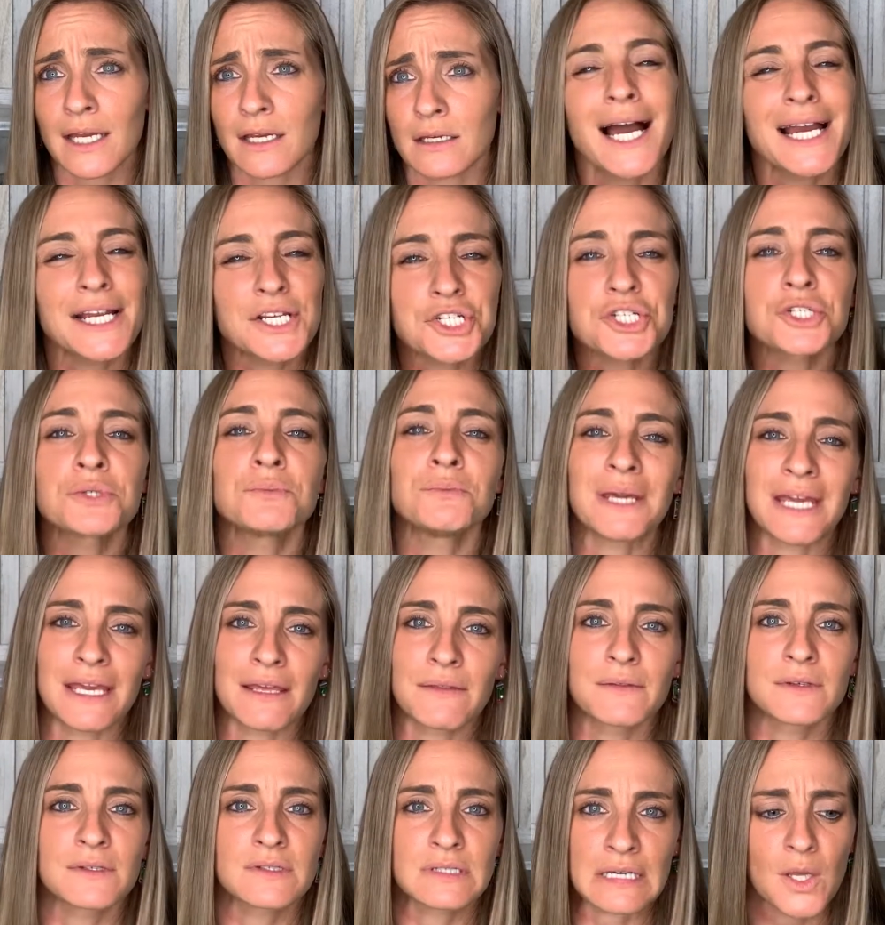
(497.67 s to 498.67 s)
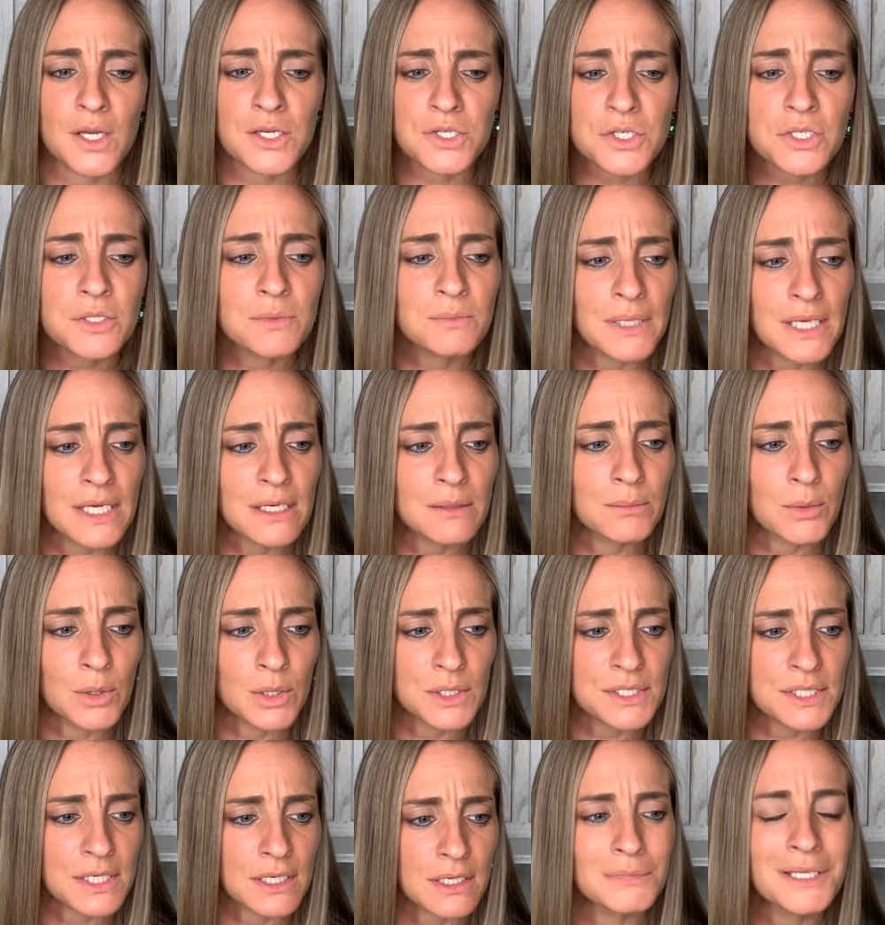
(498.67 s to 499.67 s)
I should make the time. I should make more
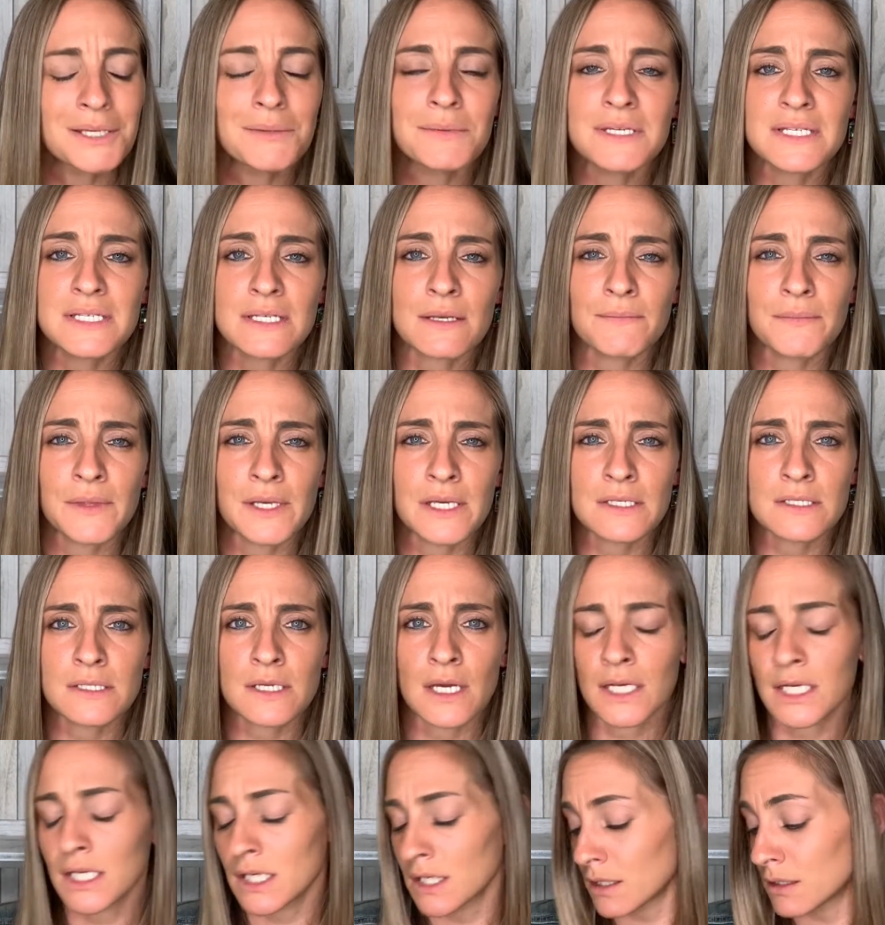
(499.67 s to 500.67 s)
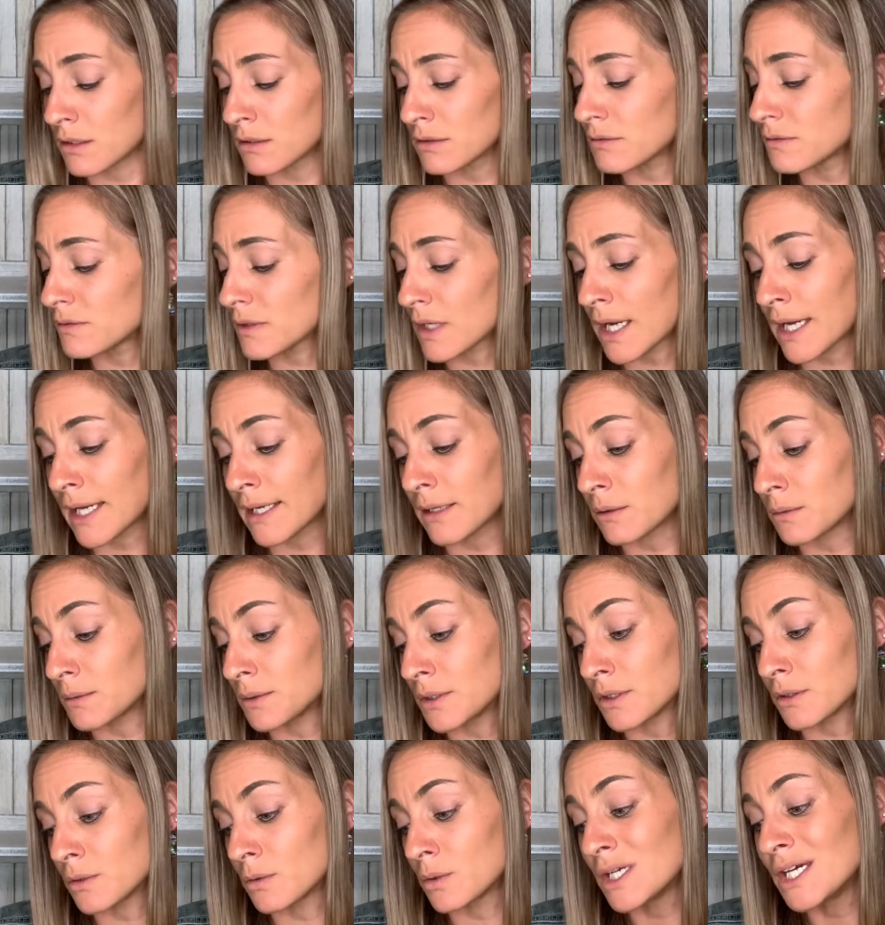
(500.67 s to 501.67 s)
time. Maybe something's got to give. I don't
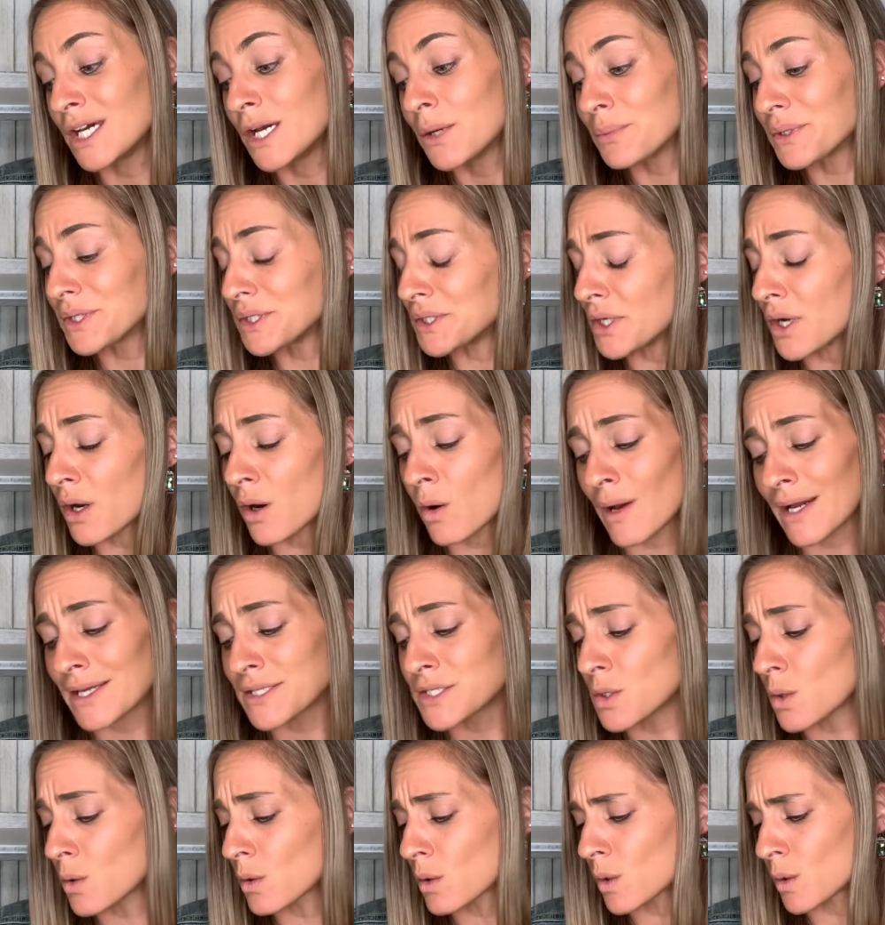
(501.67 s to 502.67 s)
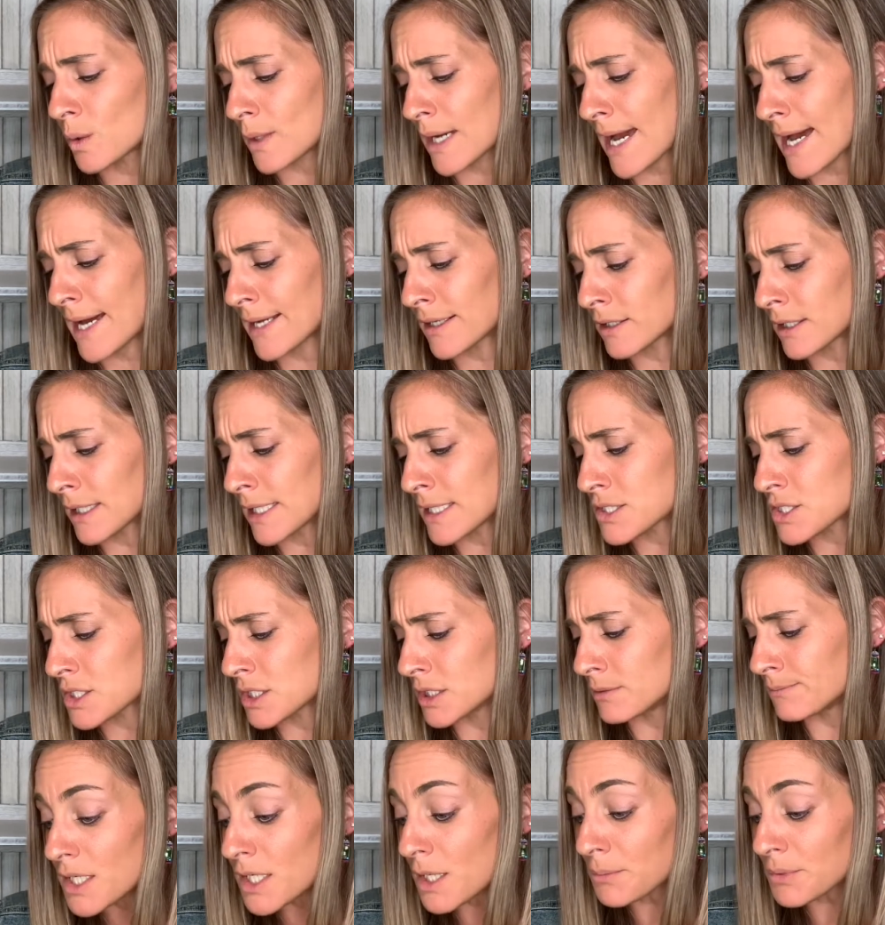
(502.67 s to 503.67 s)
know. But no, I don't go to
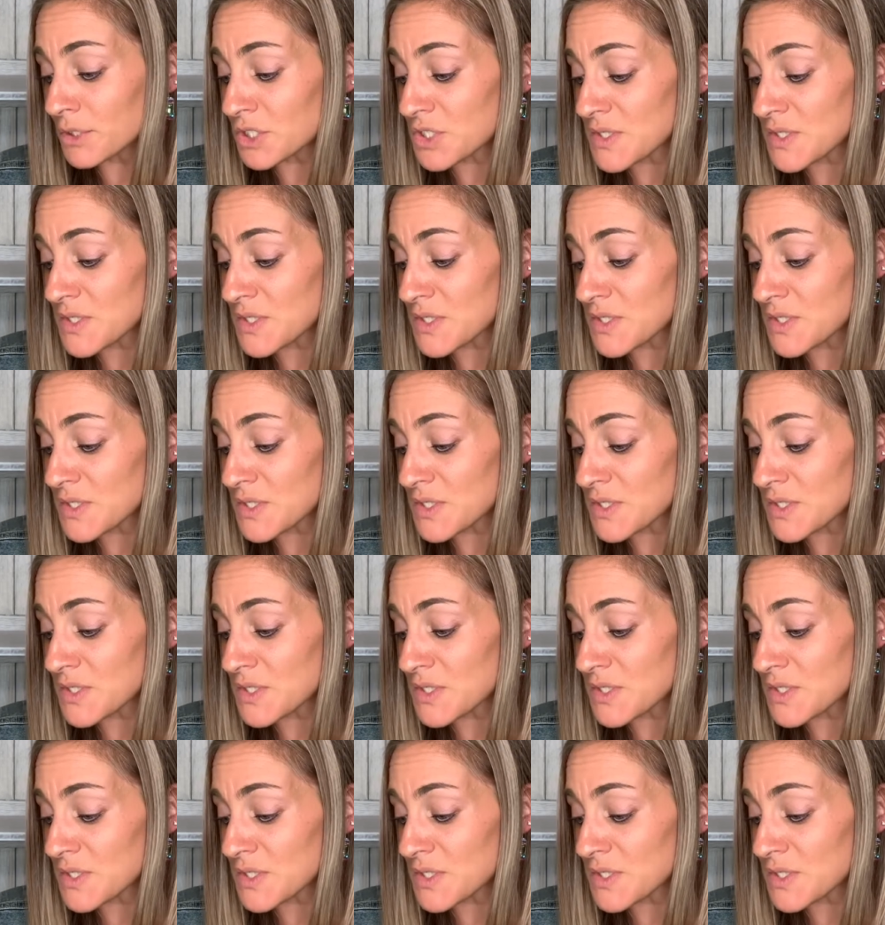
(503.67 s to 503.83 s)
adoration. Number